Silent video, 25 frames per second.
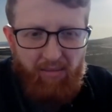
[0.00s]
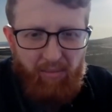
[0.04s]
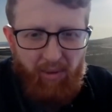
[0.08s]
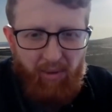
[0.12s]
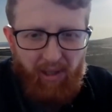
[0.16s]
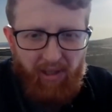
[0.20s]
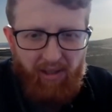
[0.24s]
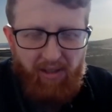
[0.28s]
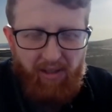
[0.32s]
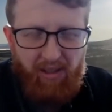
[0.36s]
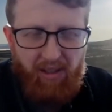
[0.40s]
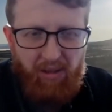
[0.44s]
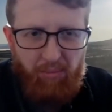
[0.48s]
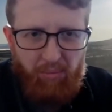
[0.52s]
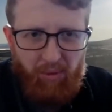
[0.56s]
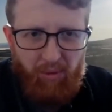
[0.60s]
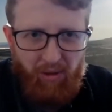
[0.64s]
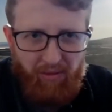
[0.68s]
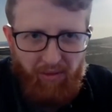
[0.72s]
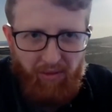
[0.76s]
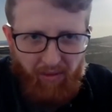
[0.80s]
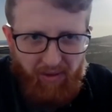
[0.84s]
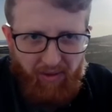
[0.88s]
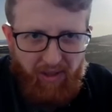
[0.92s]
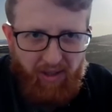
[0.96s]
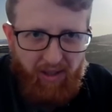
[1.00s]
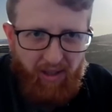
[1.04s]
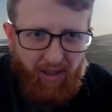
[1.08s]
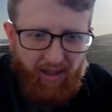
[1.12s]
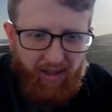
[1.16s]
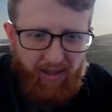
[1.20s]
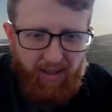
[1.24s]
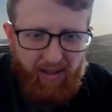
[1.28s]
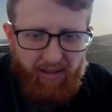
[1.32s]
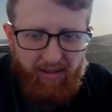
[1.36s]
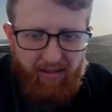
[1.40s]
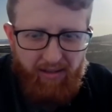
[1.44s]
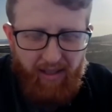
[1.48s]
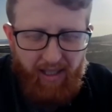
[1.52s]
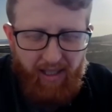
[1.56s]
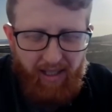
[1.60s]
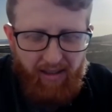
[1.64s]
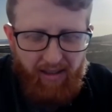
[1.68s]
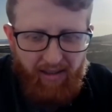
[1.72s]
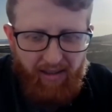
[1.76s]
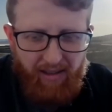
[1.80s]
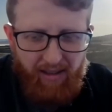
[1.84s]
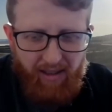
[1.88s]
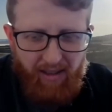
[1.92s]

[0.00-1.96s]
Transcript: but it is a proof of stake, and